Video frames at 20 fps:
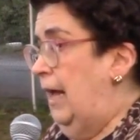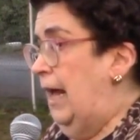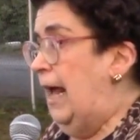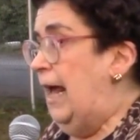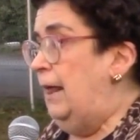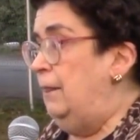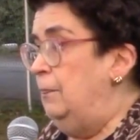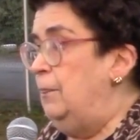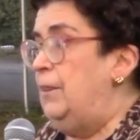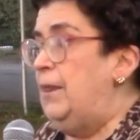
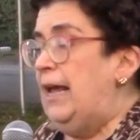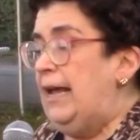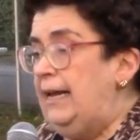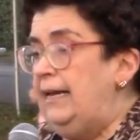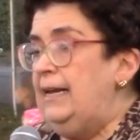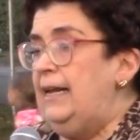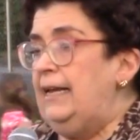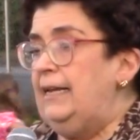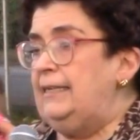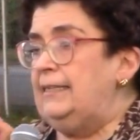And they
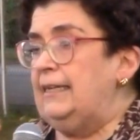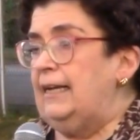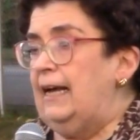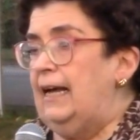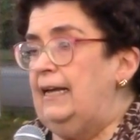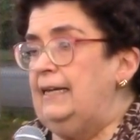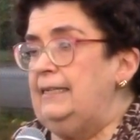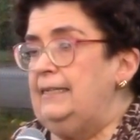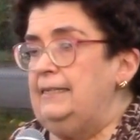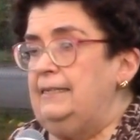need to
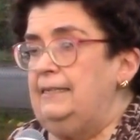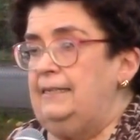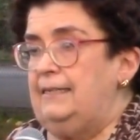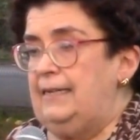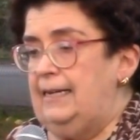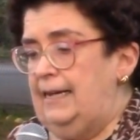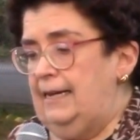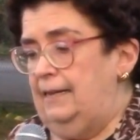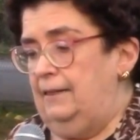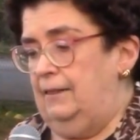
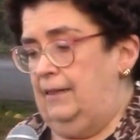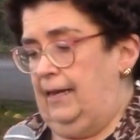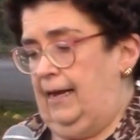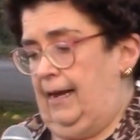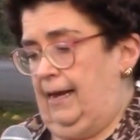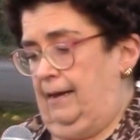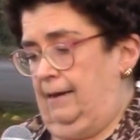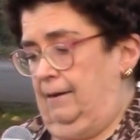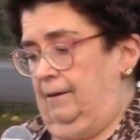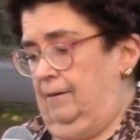understand
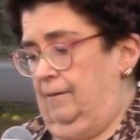that.